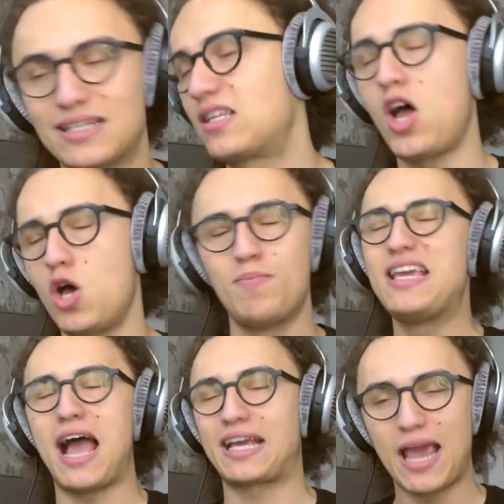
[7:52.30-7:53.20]
That's all
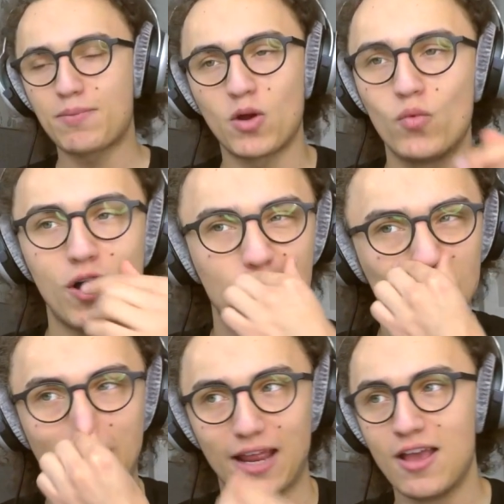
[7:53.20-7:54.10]
me, I kept on
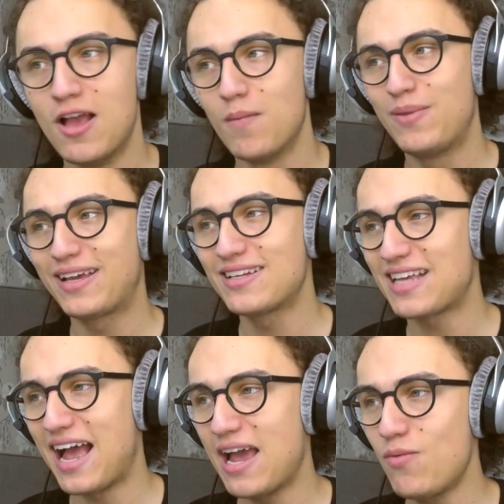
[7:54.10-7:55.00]
watching it. Because
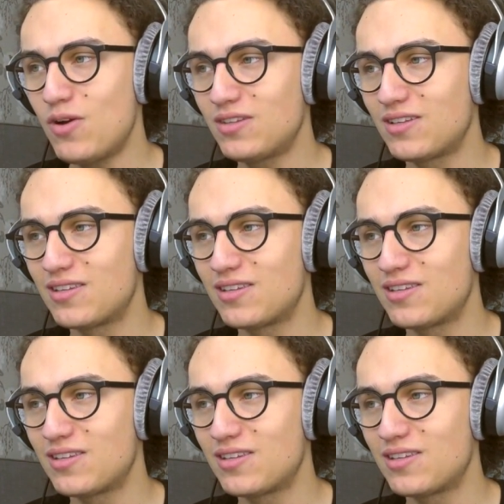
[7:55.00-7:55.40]
I wanted